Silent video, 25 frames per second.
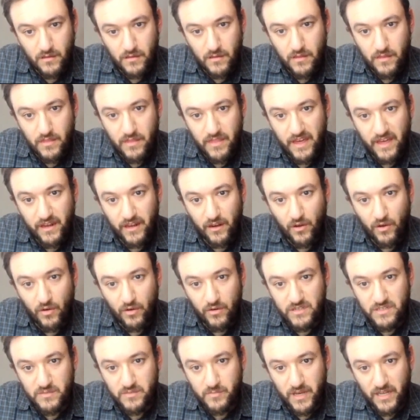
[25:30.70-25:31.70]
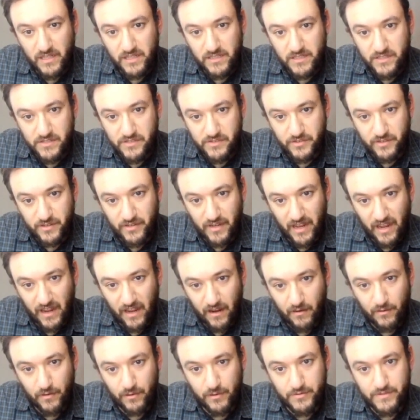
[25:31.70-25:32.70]
that correspond to certain
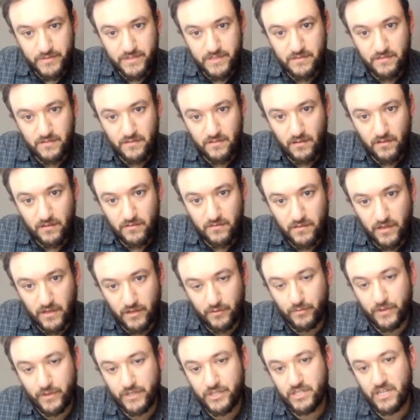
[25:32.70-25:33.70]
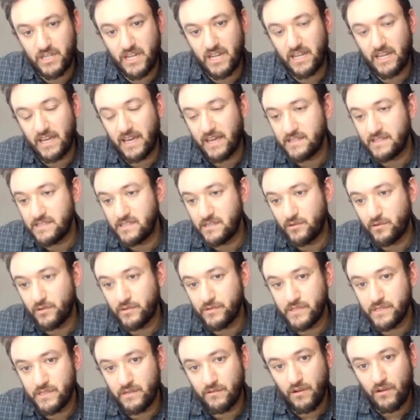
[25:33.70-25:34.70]
arrows, originating at 0,
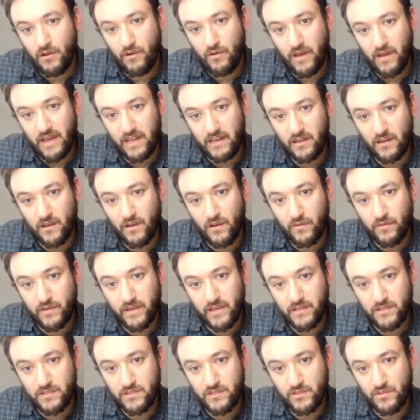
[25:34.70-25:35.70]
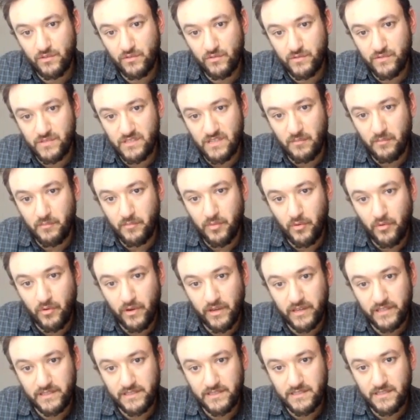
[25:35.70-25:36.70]
0 and going to some
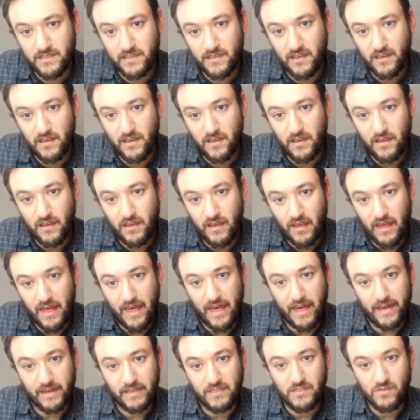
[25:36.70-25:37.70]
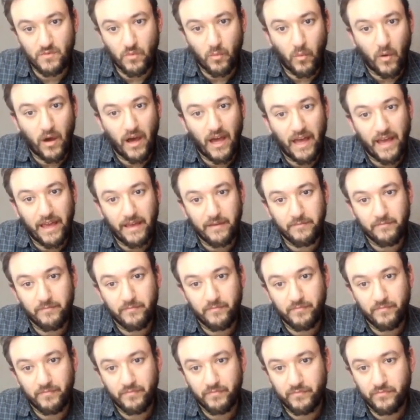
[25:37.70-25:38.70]
point x, y.
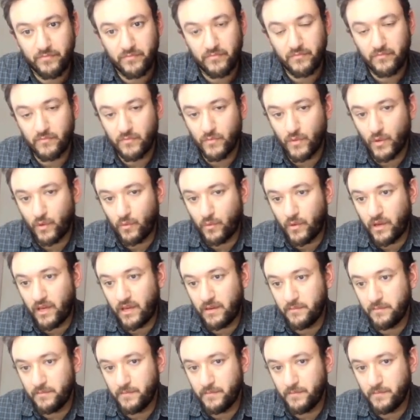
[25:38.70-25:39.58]
Okay?